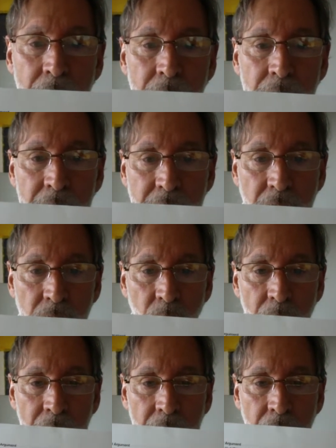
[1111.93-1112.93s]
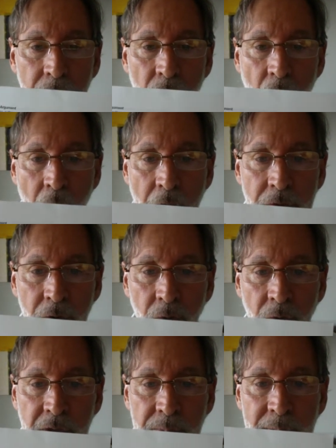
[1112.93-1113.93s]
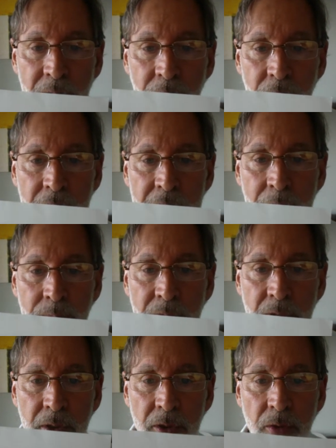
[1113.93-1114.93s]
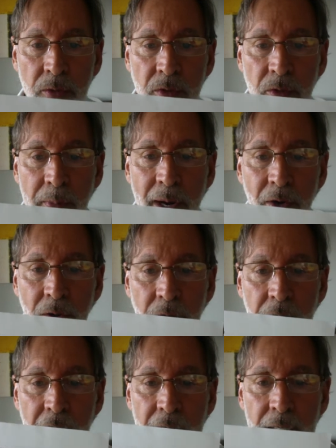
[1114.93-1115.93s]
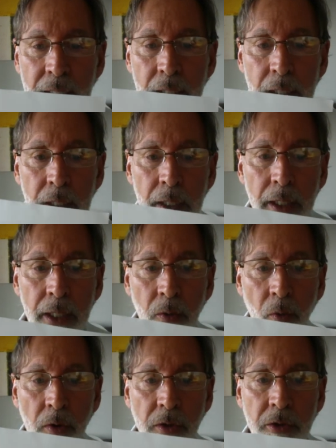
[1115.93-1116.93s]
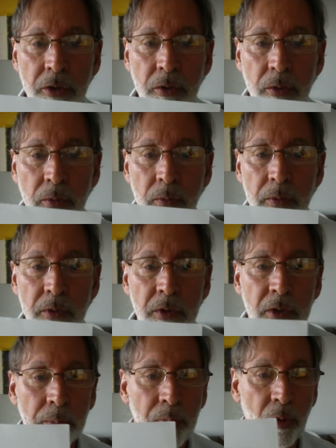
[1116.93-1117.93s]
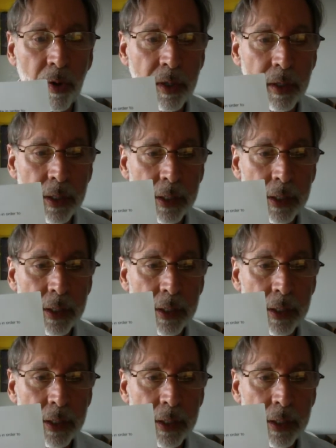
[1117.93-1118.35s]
This is when an author or speaker attempts to use numerical data in order to support